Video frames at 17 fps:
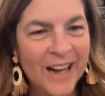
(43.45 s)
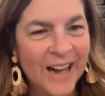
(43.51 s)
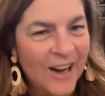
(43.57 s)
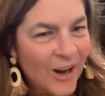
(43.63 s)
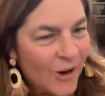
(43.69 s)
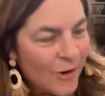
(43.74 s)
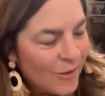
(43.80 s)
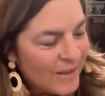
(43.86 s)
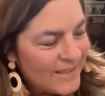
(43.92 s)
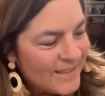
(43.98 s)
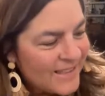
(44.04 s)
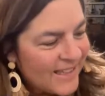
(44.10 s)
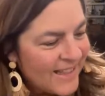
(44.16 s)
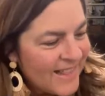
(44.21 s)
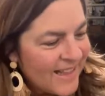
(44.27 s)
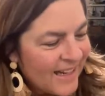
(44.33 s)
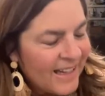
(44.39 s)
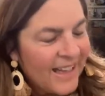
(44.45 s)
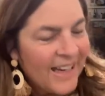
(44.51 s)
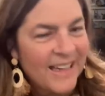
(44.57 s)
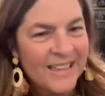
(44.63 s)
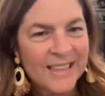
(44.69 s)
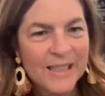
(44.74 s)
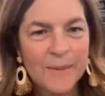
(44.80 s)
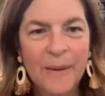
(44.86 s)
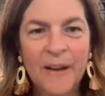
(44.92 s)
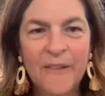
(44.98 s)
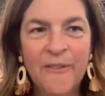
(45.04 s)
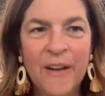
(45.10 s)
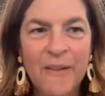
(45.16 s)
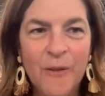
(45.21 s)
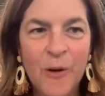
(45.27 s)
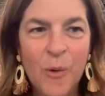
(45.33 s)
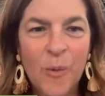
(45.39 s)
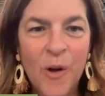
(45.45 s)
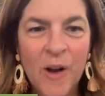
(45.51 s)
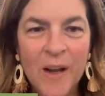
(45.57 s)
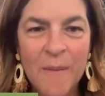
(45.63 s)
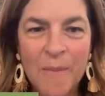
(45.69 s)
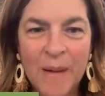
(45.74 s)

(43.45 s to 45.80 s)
I always send the link to my favorite one,